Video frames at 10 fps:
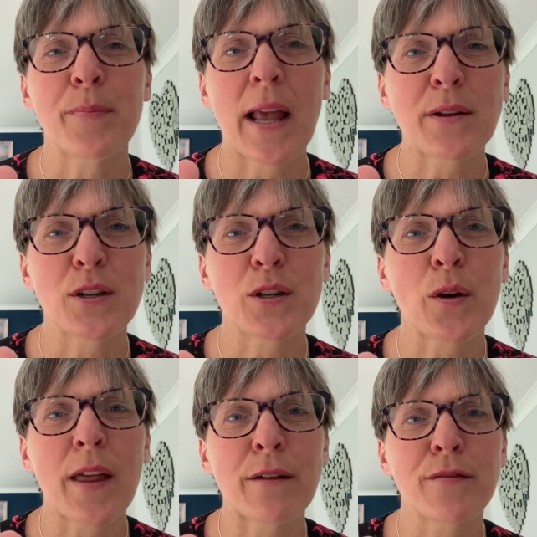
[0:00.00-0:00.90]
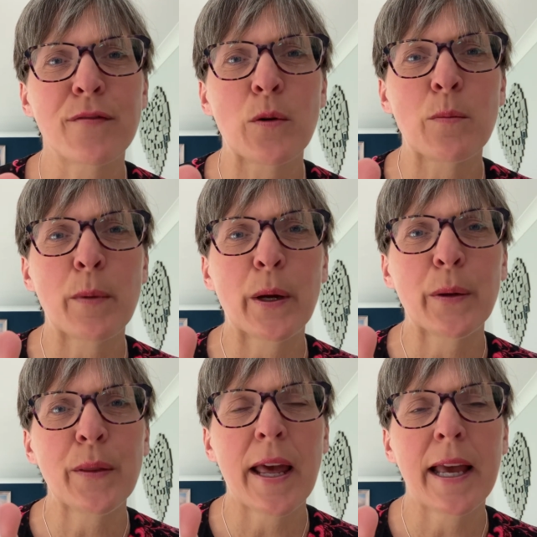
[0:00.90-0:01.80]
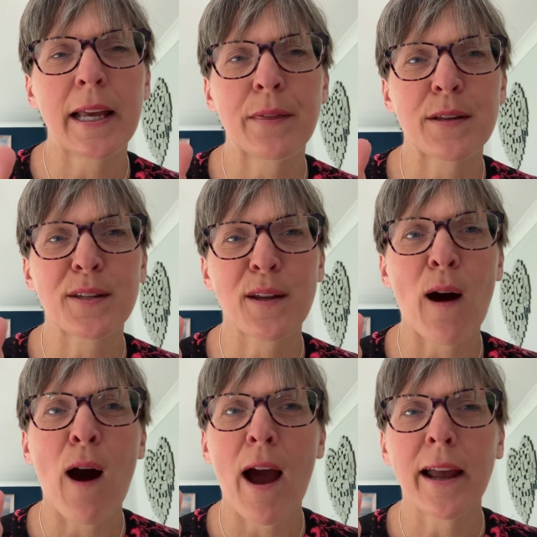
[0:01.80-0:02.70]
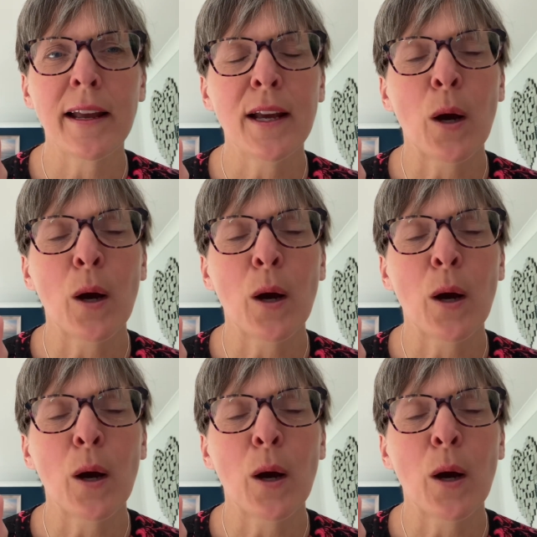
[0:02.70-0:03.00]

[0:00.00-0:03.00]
Now, she's got that full moon there in the sky.